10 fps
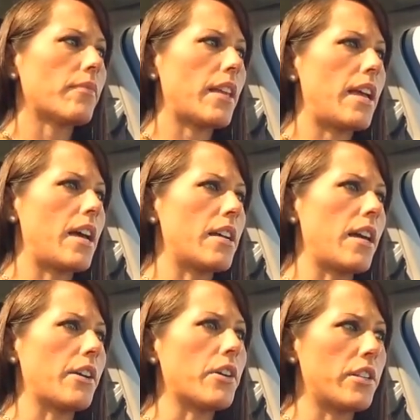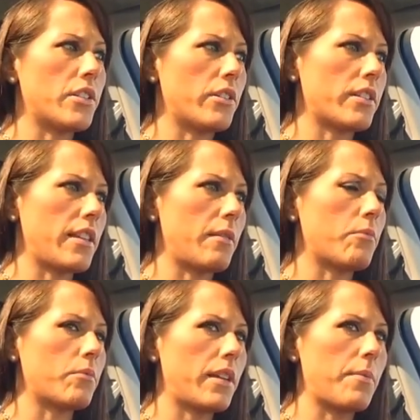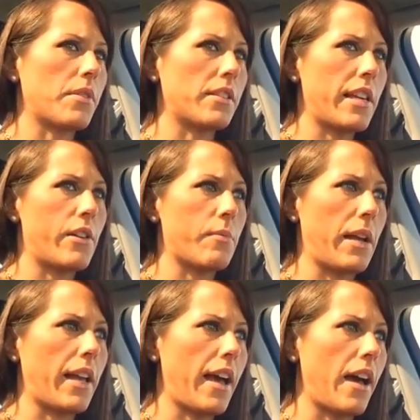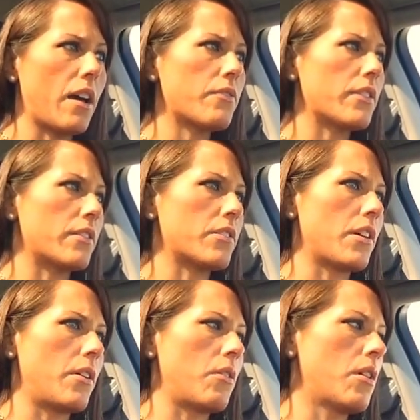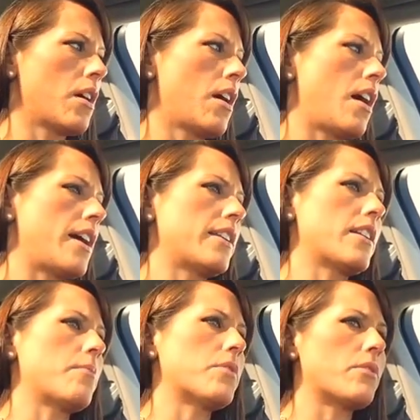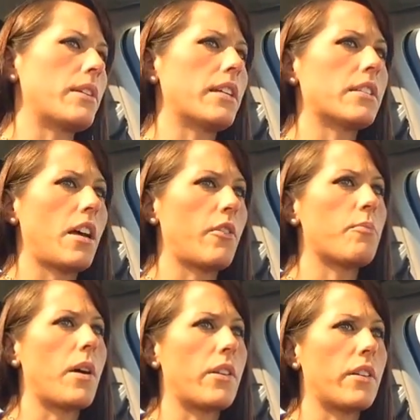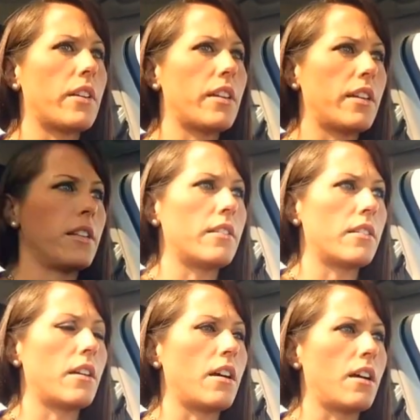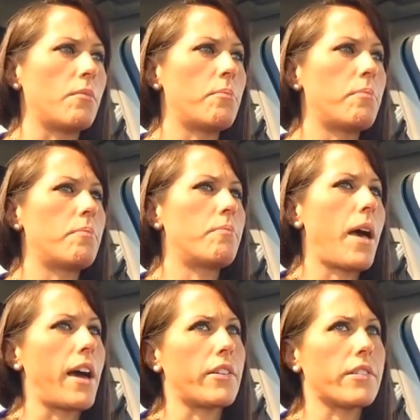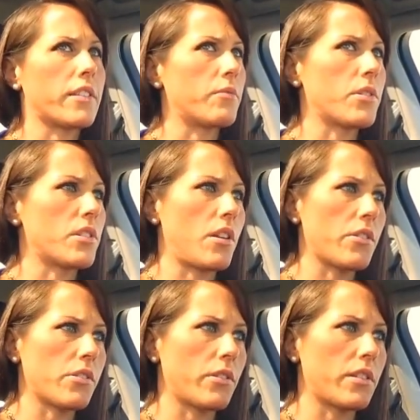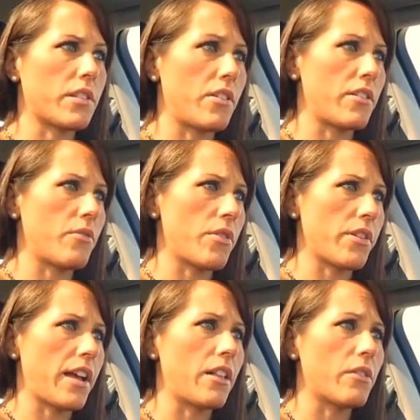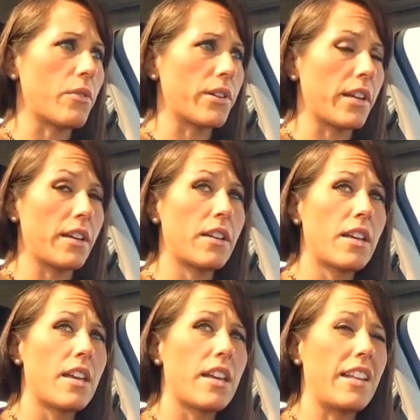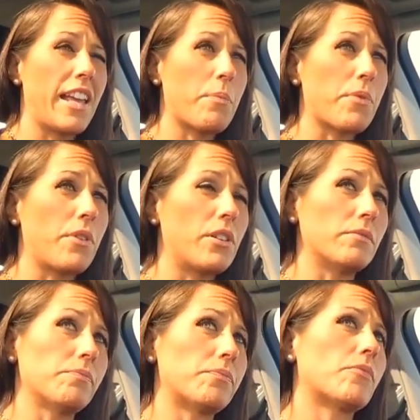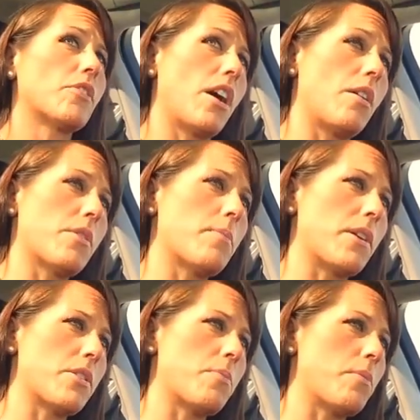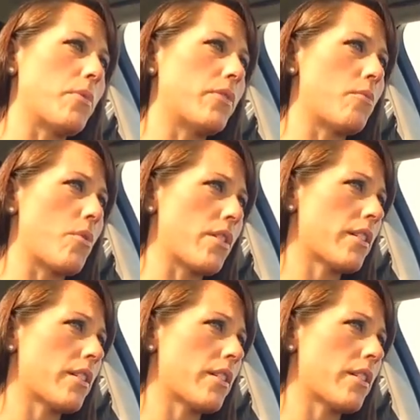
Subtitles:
and I couldn't do it because I kept on tearing my calf. And so I ended up doing Tough Mudder in Patterson, which is also considered Northern California, in April with a bunch of people from work.